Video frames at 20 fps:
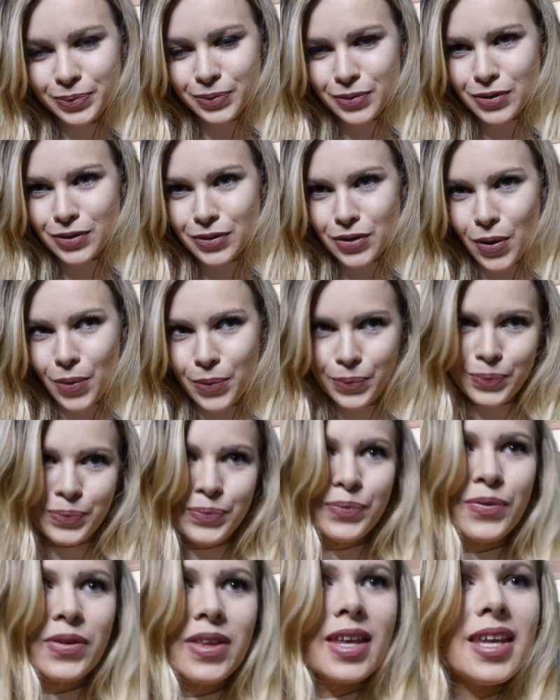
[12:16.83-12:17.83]
So,
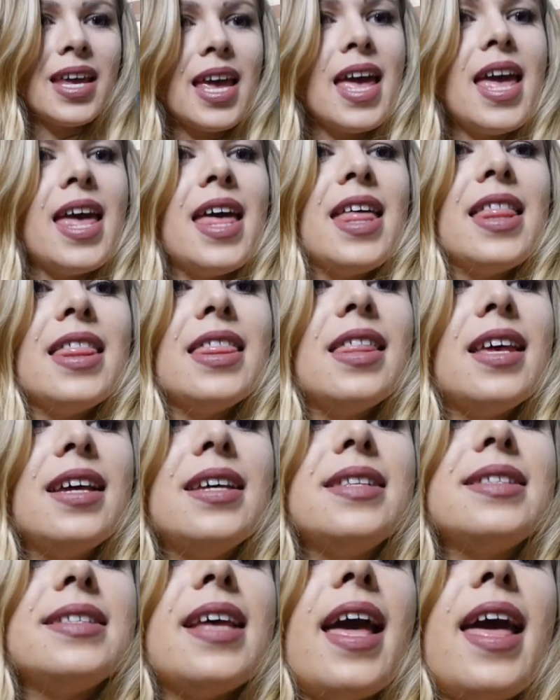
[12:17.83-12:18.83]

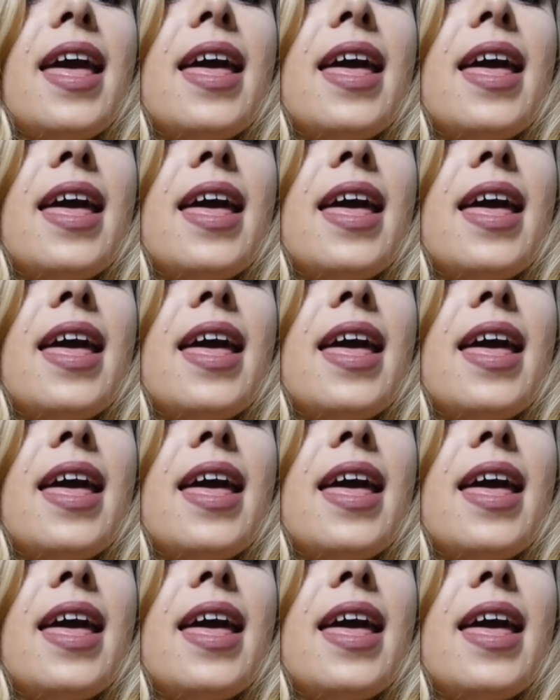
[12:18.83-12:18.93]
this